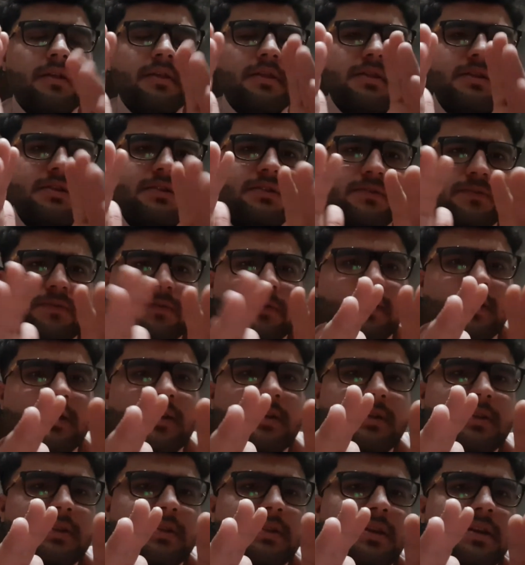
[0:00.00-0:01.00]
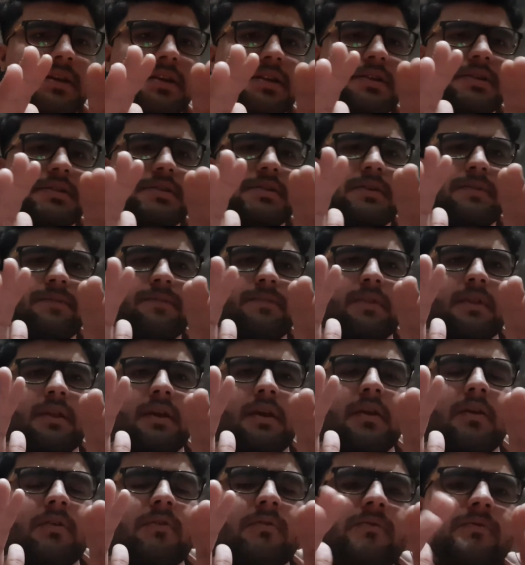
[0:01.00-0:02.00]
this world there is
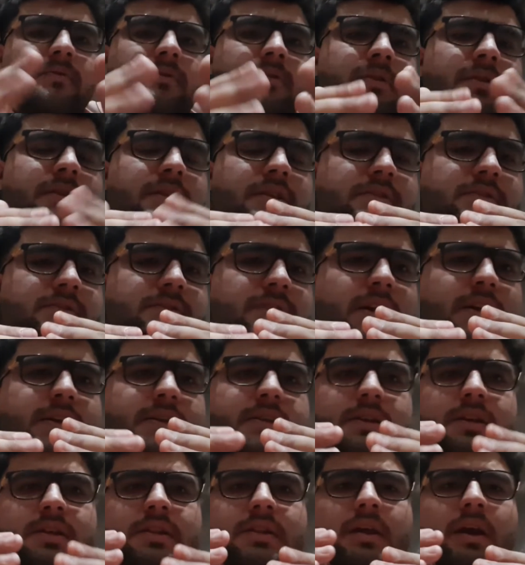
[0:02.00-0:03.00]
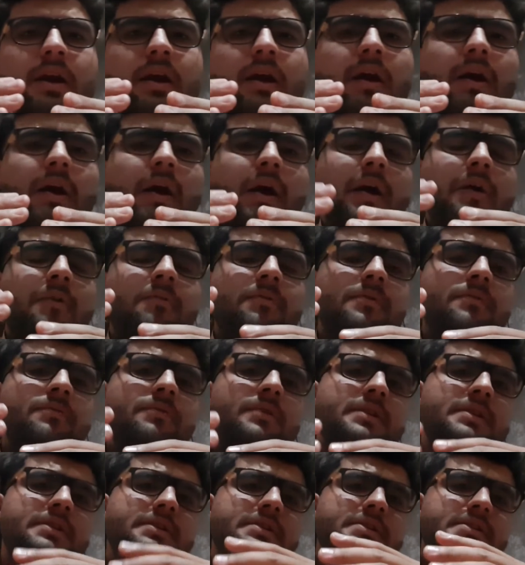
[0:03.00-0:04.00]
you know, in the society
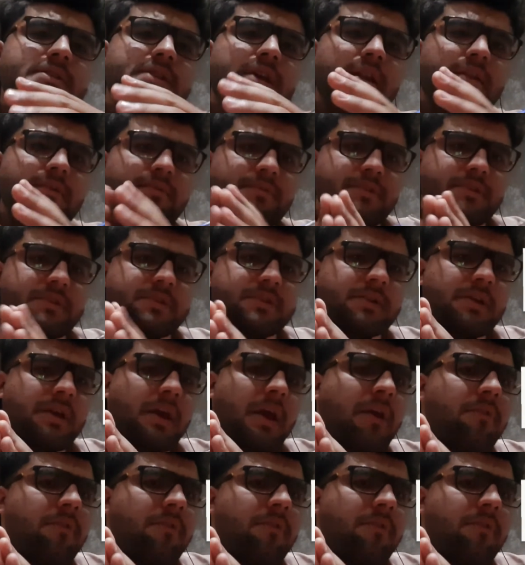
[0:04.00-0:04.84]
everyone is selfish.